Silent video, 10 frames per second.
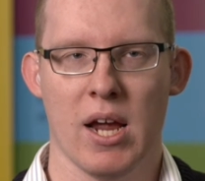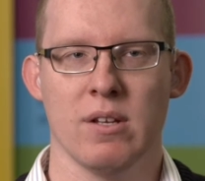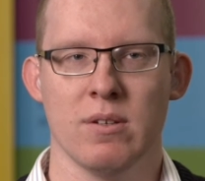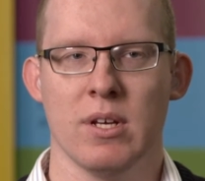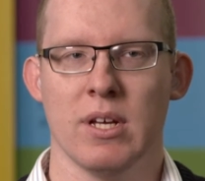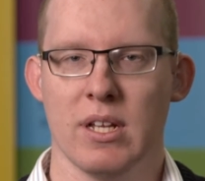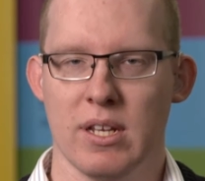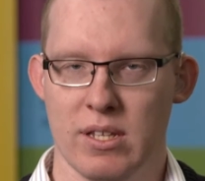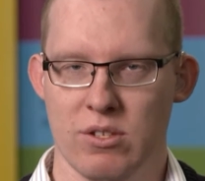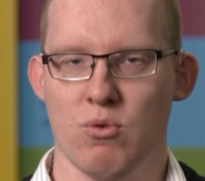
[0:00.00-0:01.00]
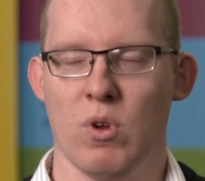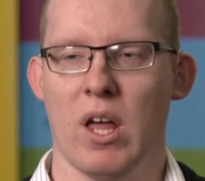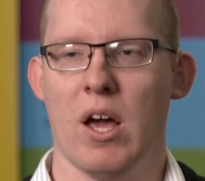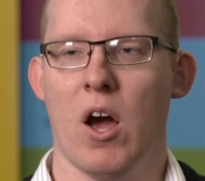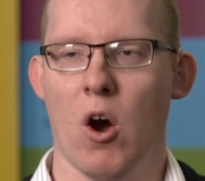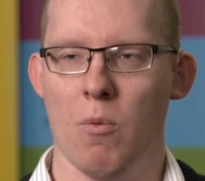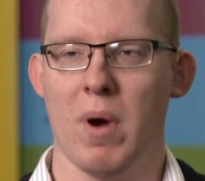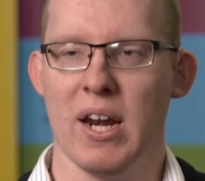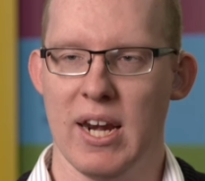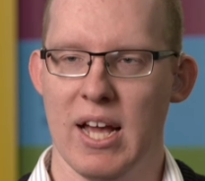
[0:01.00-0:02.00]
and you will let
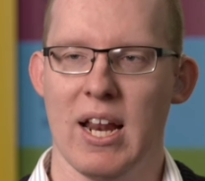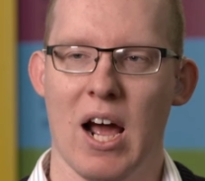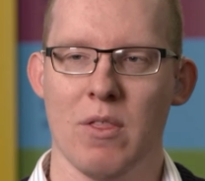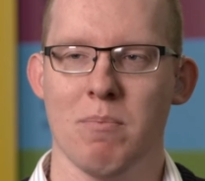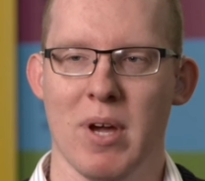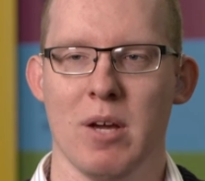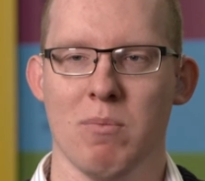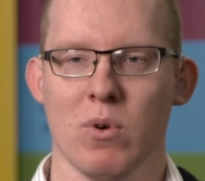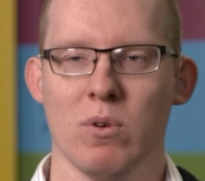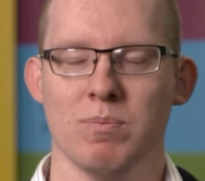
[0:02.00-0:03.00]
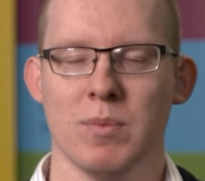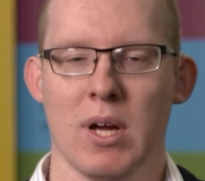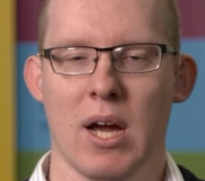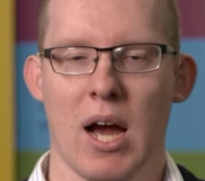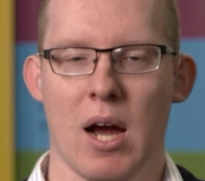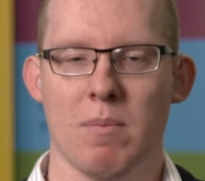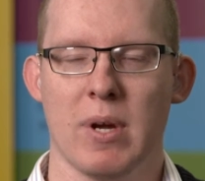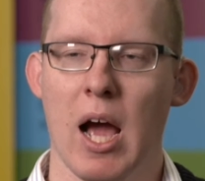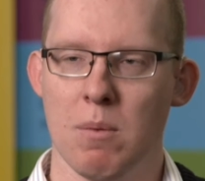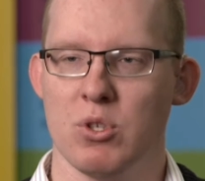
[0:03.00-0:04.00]
help and let other people
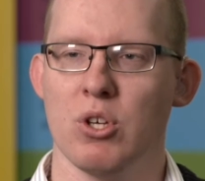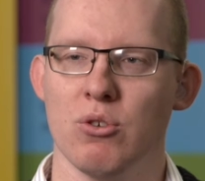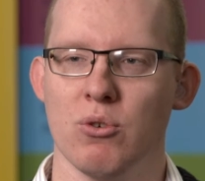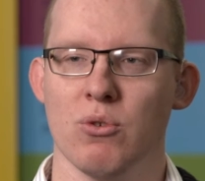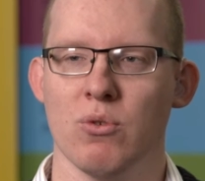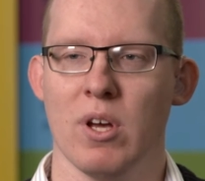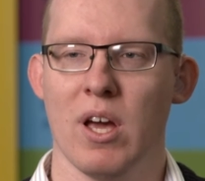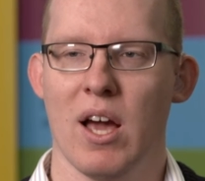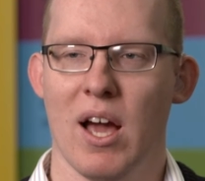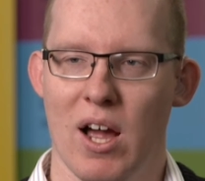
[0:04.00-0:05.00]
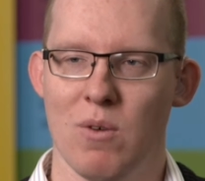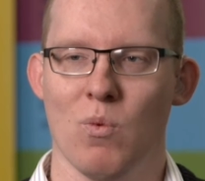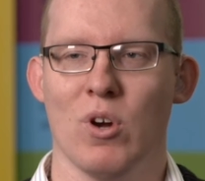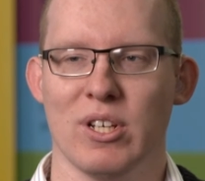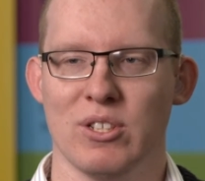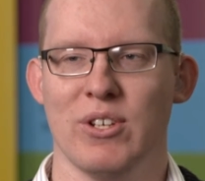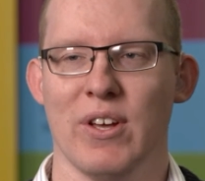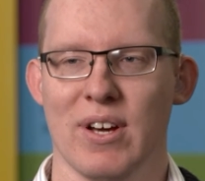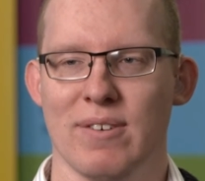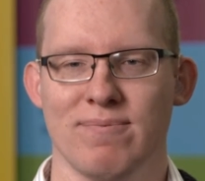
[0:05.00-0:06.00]
come to you and work
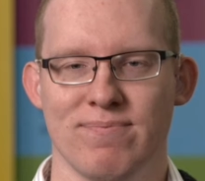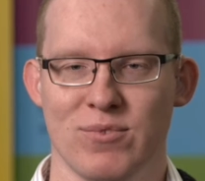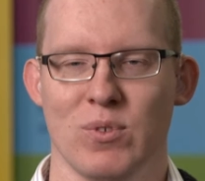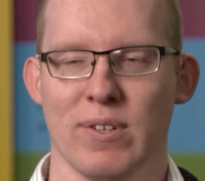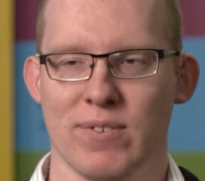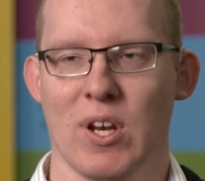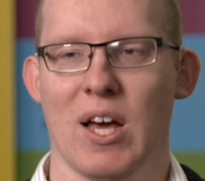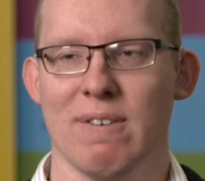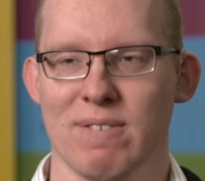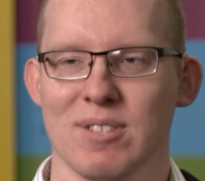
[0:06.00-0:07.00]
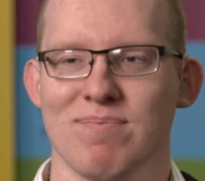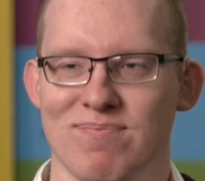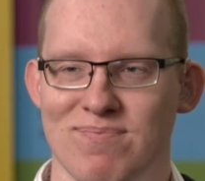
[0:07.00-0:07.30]
together with your life.